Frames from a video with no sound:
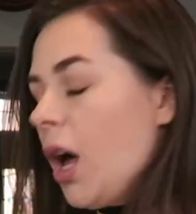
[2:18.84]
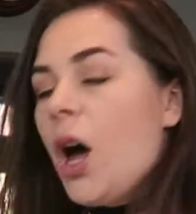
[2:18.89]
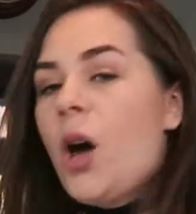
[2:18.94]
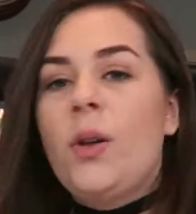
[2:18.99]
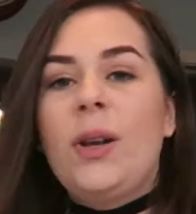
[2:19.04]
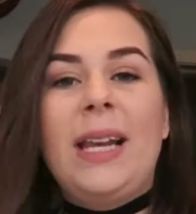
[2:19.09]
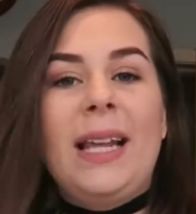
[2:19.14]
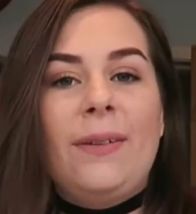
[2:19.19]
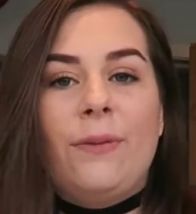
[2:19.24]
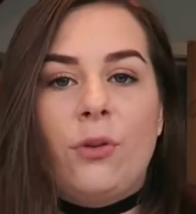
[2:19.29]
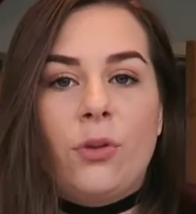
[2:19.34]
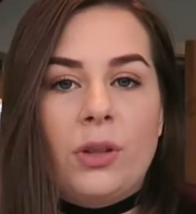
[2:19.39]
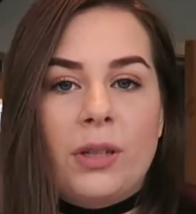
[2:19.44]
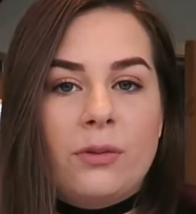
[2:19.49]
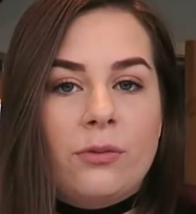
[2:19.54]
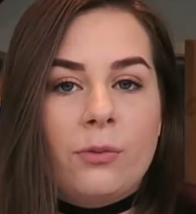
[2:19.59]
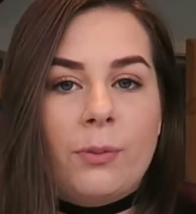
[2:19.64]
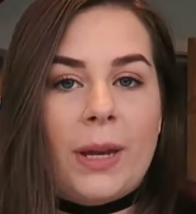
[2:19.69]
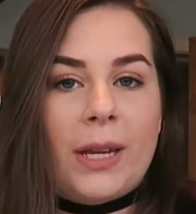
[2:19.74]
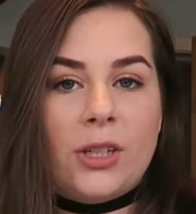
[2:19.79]
I'll leave all
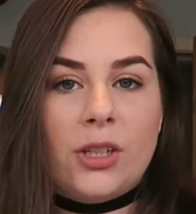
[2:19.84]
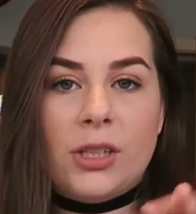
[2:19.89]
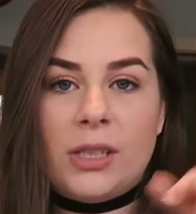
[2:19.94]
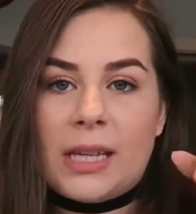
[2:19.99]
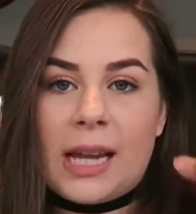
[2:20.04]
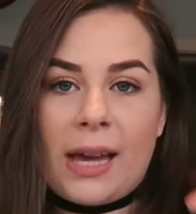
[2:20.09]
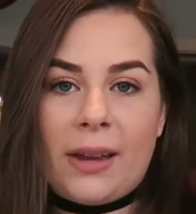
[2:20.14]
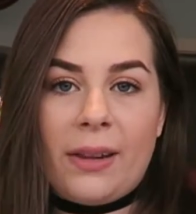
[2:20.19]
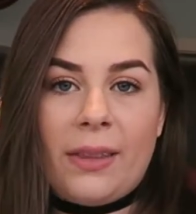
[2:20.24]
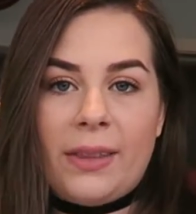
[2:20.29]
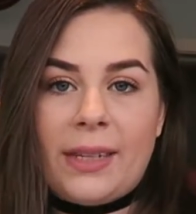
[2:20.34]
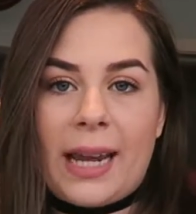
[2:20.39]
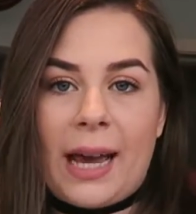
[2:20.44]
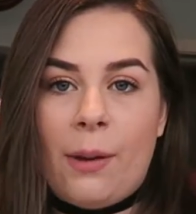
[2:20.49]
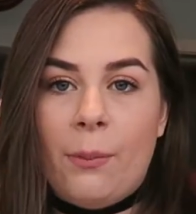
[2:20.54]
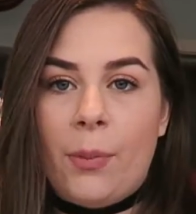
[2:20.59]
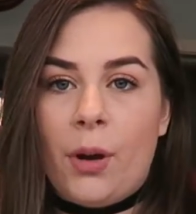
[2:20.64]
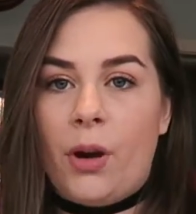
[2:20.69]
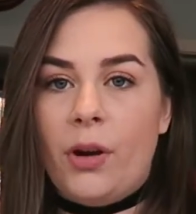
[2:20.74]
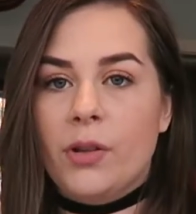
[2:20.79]
the information down in the
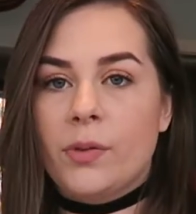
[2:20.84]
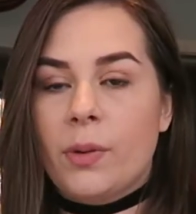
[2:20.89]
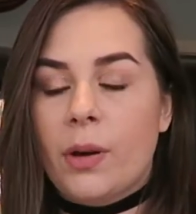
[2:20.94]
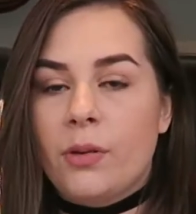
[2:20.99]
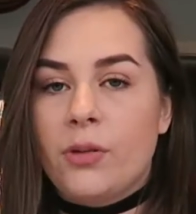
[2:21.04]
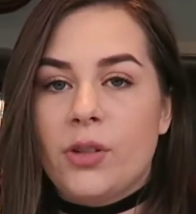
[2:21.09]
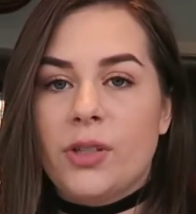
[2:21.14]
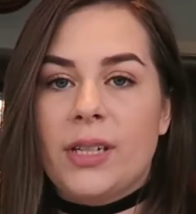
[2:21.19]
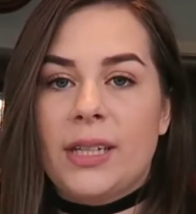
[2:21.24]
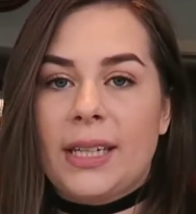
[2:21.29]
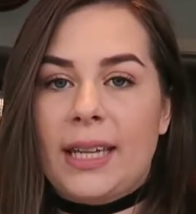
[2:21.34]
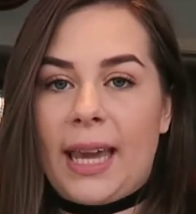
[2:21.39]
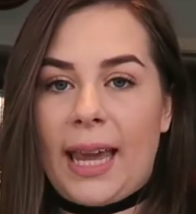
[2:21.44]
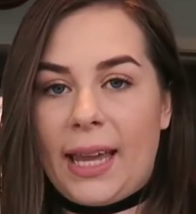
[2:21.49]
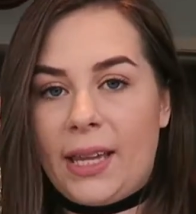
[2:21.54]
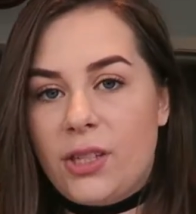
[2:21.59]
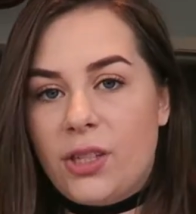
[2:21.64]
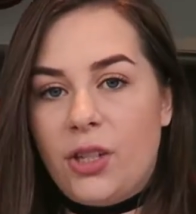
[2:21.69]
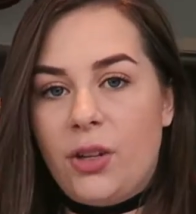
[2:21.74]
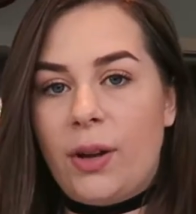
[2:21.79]
down bar as well, just in
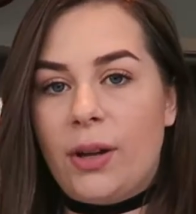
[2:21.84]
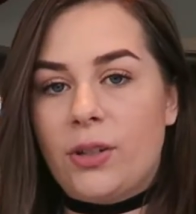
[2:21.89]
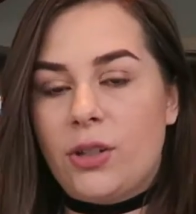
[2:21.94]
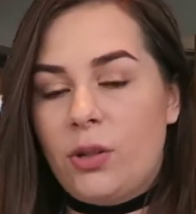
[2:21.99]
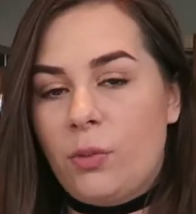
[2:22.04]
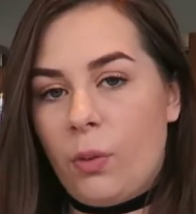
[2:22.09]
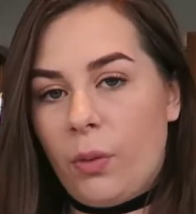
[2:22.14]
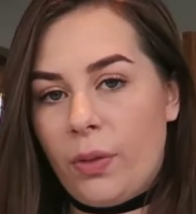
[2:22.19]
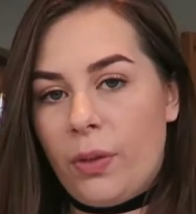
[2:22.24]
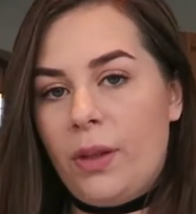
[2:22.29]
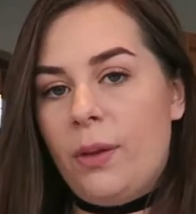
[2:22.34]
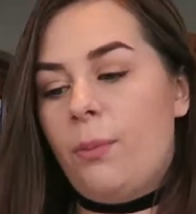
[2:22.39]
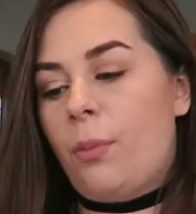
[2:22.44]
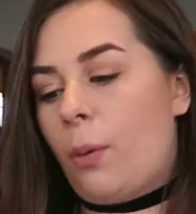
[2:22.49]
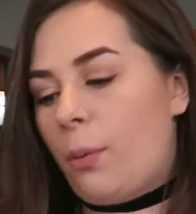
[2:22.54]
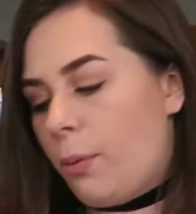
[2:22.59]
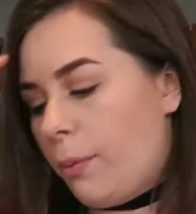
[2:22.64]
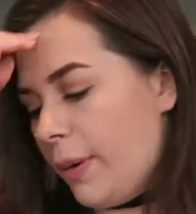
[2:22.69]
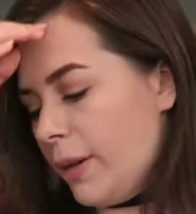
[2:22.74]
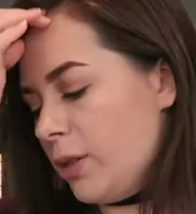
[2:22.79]
case you actually want the
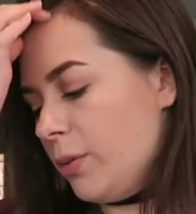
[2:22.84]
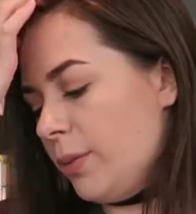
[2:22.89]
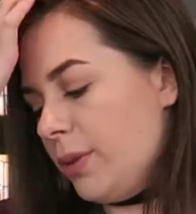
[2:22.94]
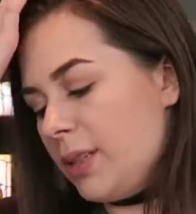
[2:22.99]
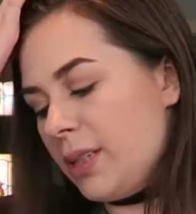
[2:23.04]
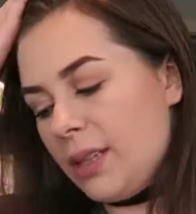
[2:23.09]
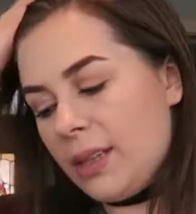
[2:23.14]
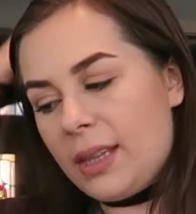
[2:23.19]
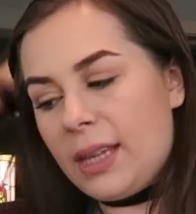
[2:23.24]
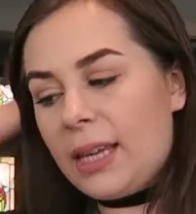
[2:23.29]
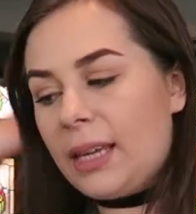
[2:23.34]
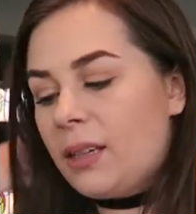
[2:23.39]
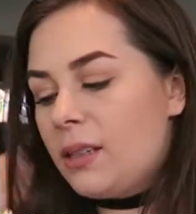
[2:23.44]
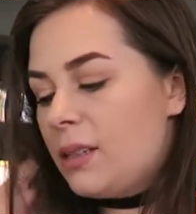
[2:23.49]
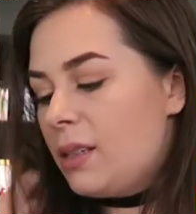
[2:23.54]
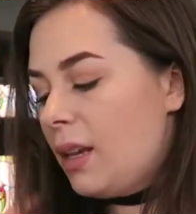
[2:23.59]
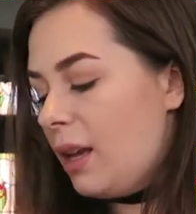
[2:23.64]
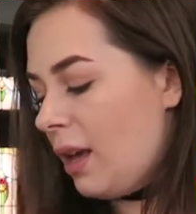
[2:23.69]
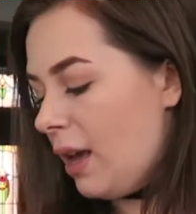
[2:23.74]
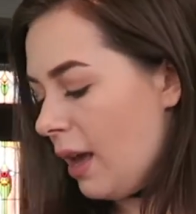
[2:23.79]
proper measurements and
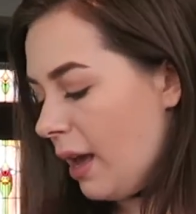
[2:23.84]
things.